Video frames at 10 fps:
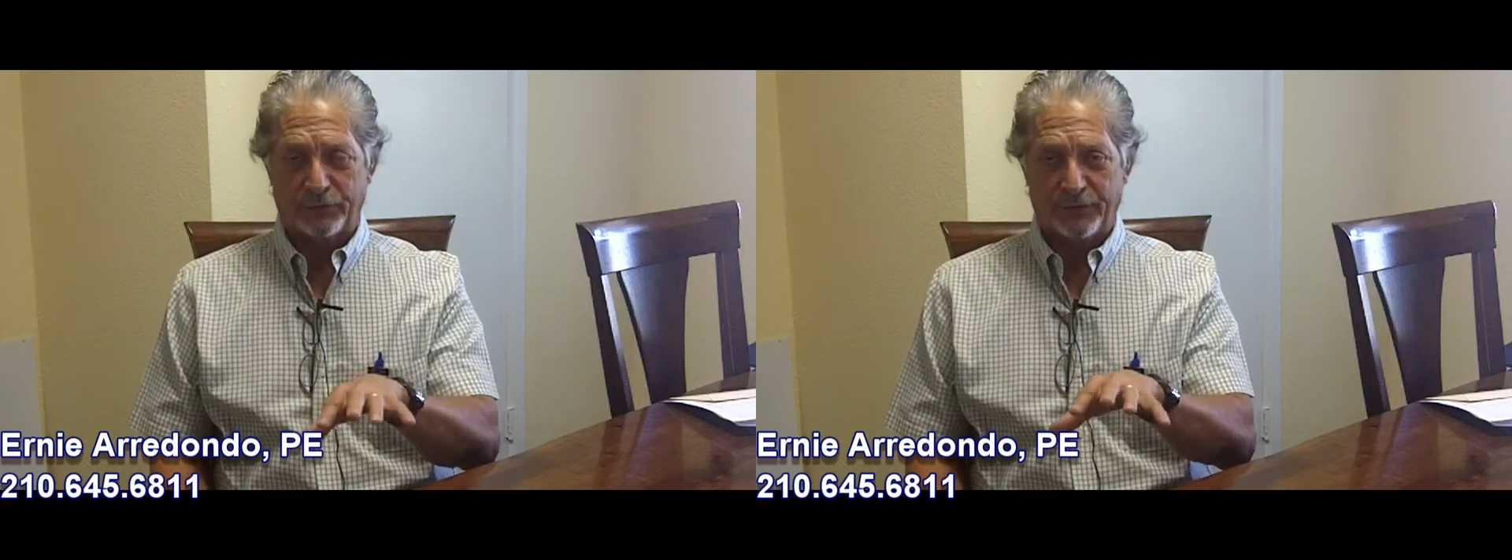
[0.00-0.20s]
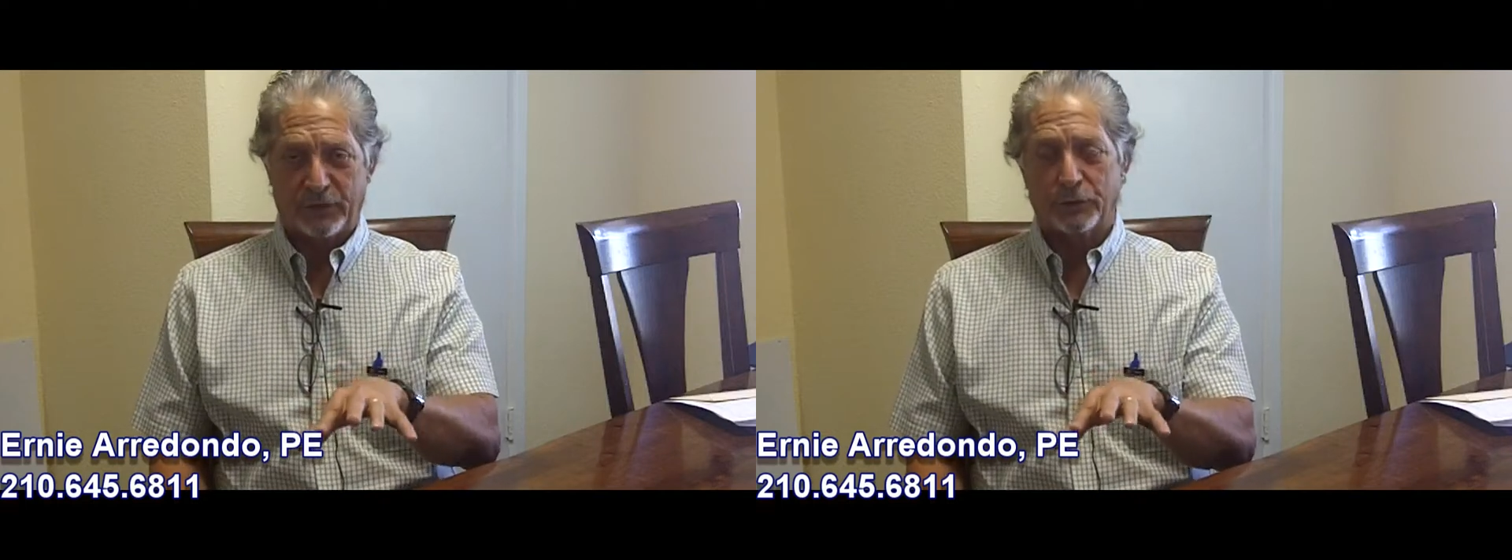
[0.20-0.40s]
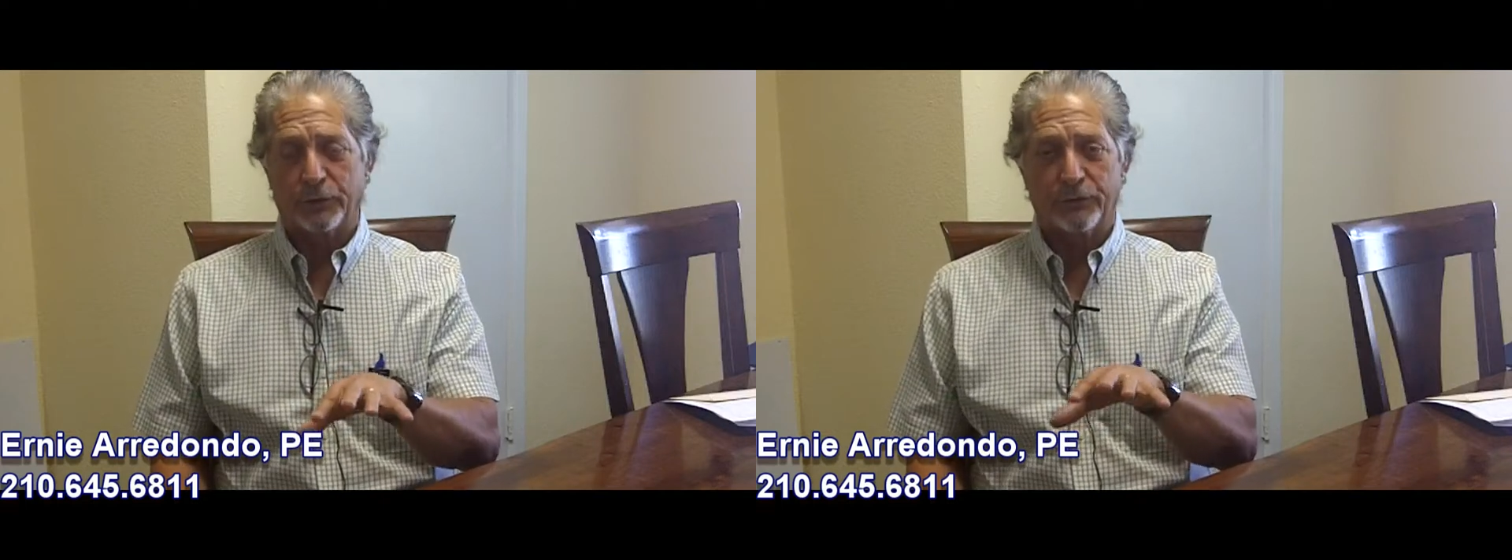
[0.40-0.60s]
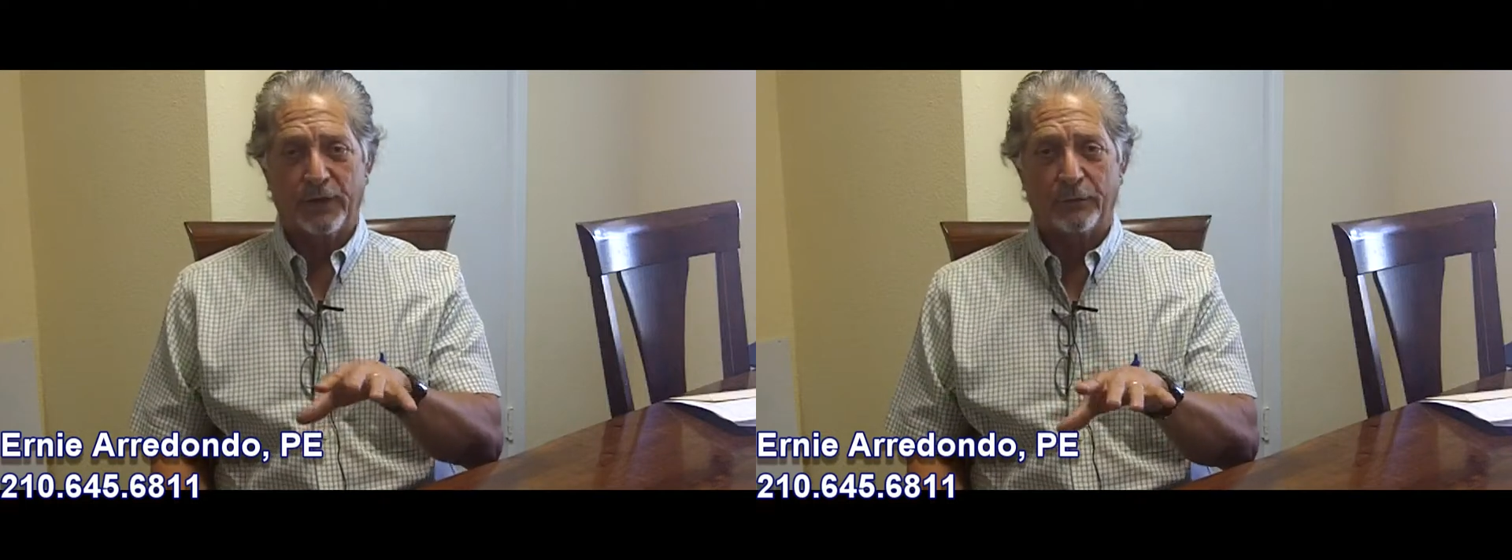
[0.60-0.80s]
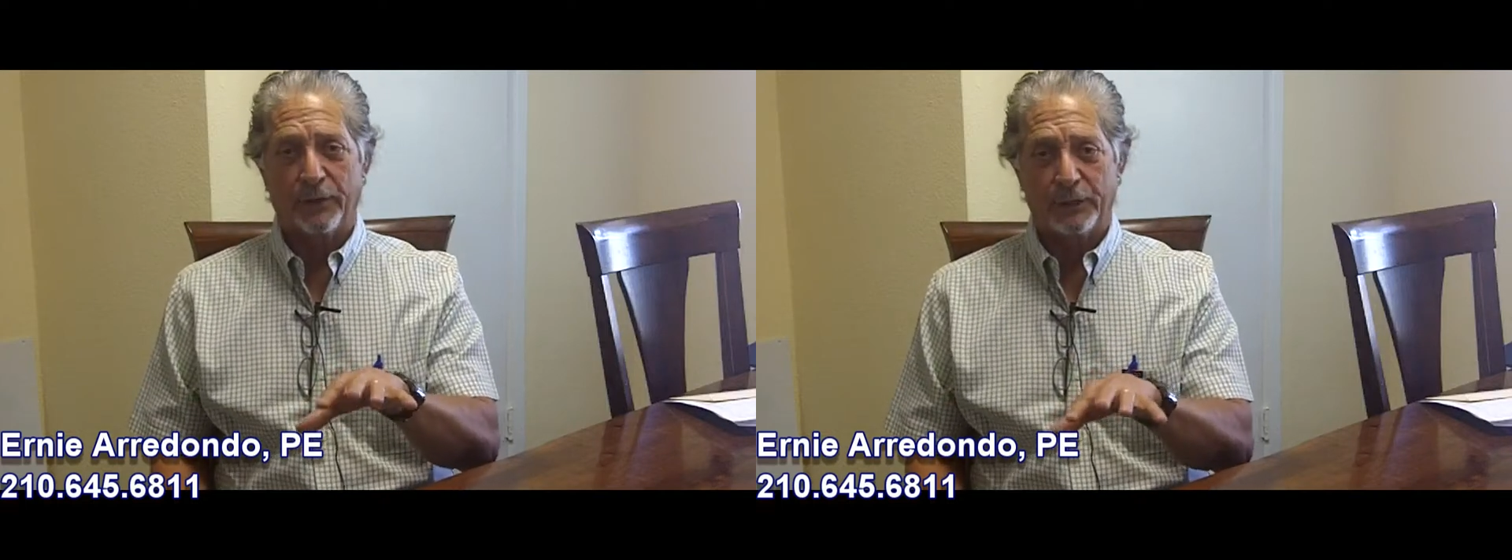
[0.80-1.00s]
effect on your
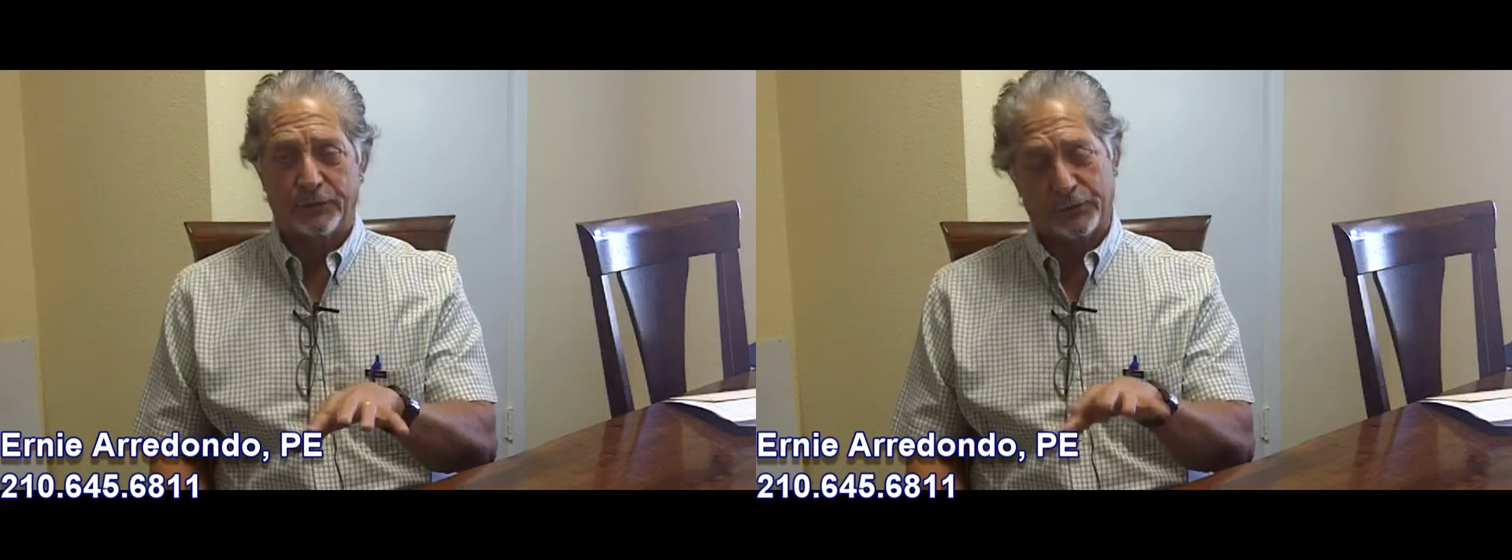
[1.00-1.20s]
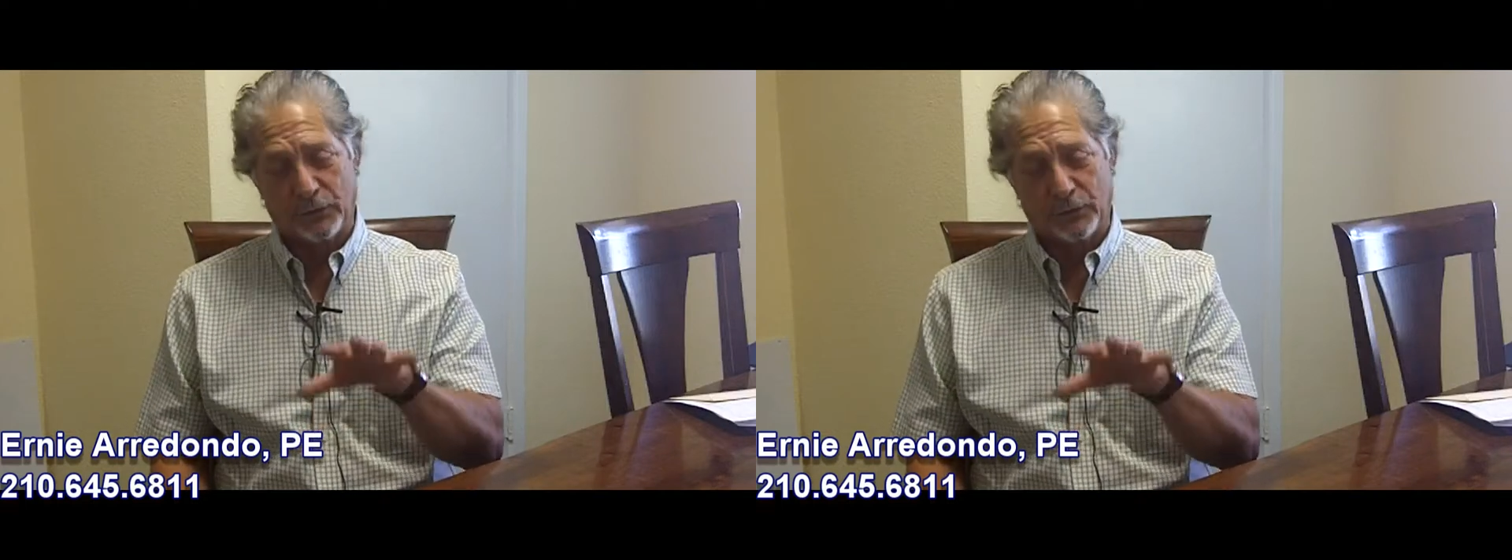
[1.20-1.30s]
foundation.